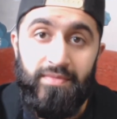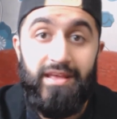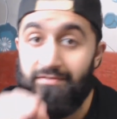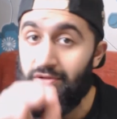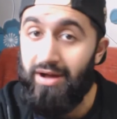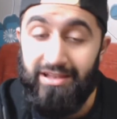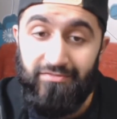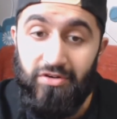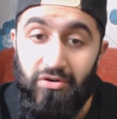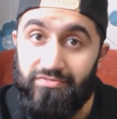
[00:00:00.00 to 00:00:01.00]
Even though I
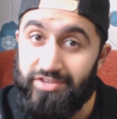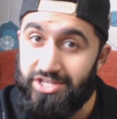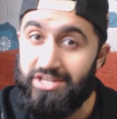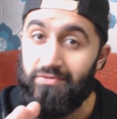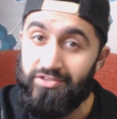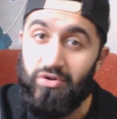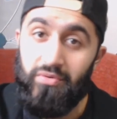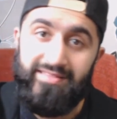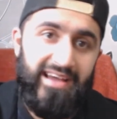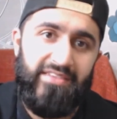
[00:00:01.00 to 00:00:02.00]
love Goku, Vegeta was
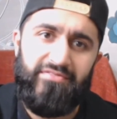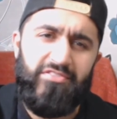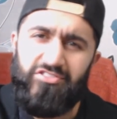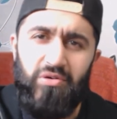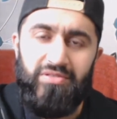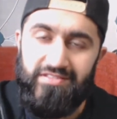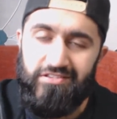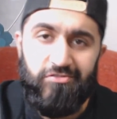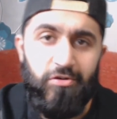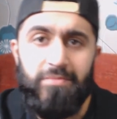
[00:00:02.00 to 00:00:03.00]
always kind of shown as a
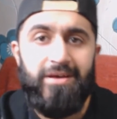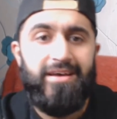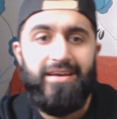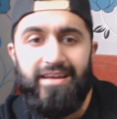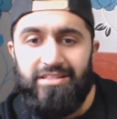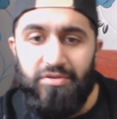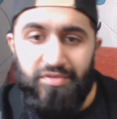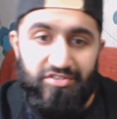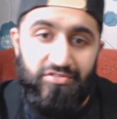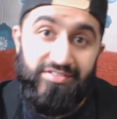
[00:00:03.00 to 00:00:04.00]
scrub in the
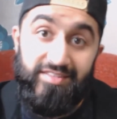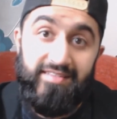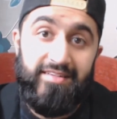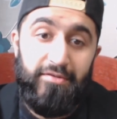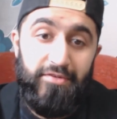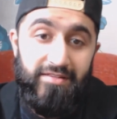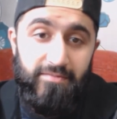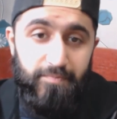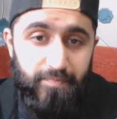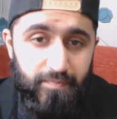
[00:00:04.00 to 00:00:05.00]
original Z series.